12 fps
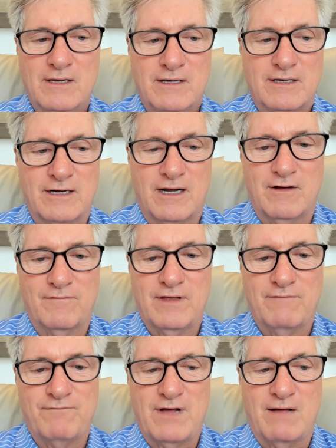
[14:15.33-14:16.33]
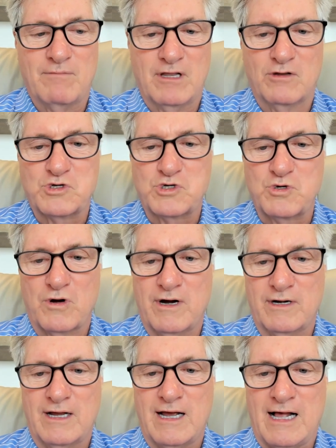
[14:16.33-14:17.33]
you know, if I'm a little
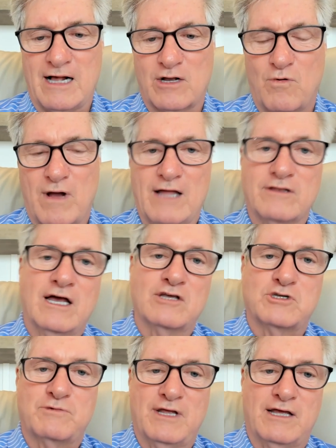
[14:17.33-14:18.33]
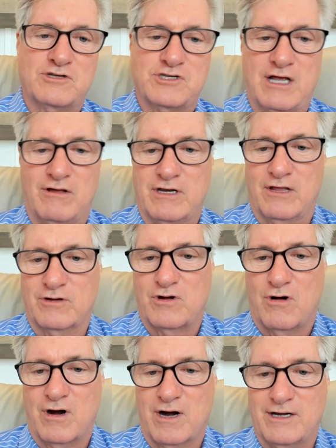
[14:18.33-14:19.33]
short, I'll go out and I'll sell another
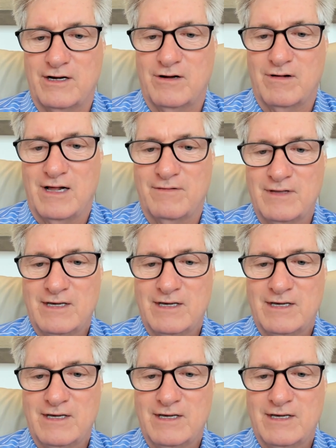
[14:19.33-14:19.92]
car, you know,